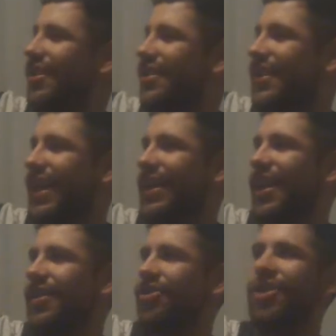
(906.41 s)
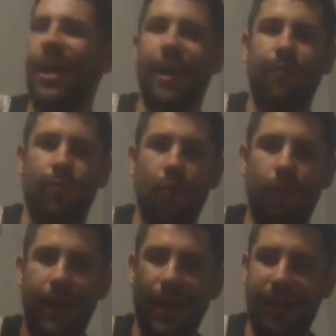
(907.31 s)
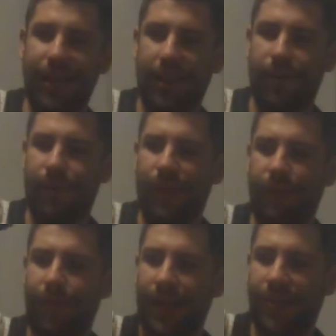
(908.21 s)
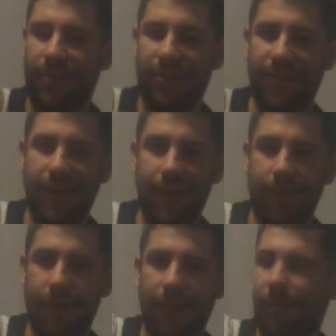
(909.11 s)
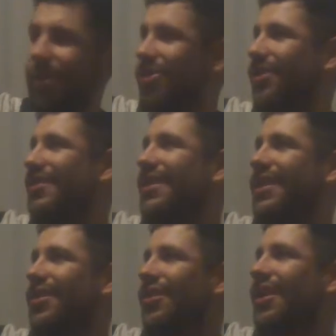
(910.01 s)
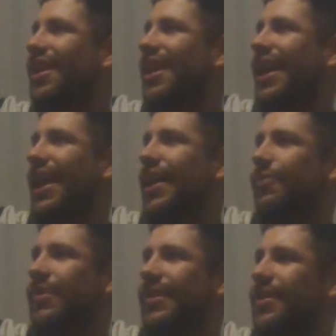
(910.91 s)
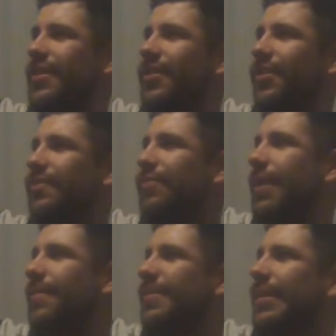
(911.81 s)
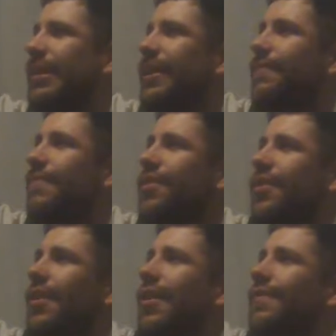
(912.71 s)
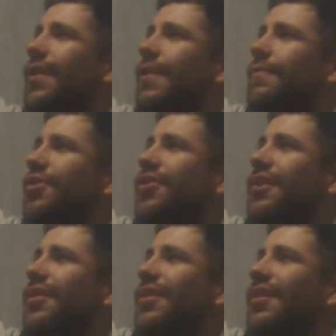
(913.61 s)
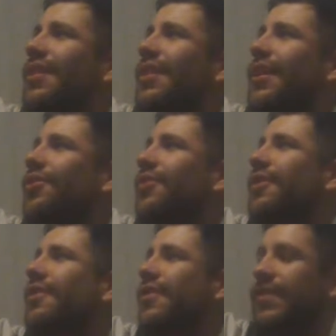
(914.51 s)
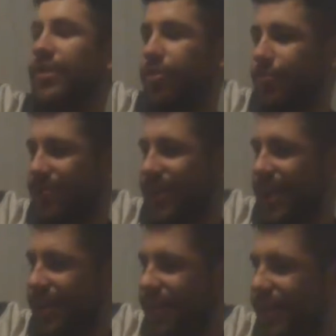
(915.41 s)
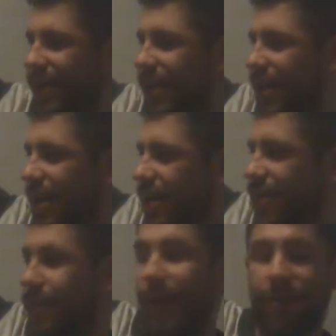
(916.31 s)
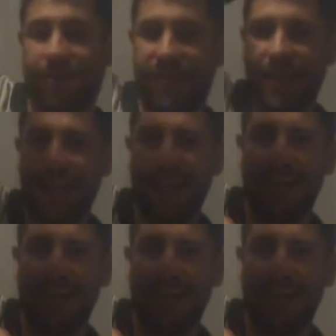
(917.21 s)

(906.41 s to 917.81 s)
is like the giant robot that fights alongside the Brotherhood of Steel. And what it says on there is probability of mission hindrance 0%. Democracy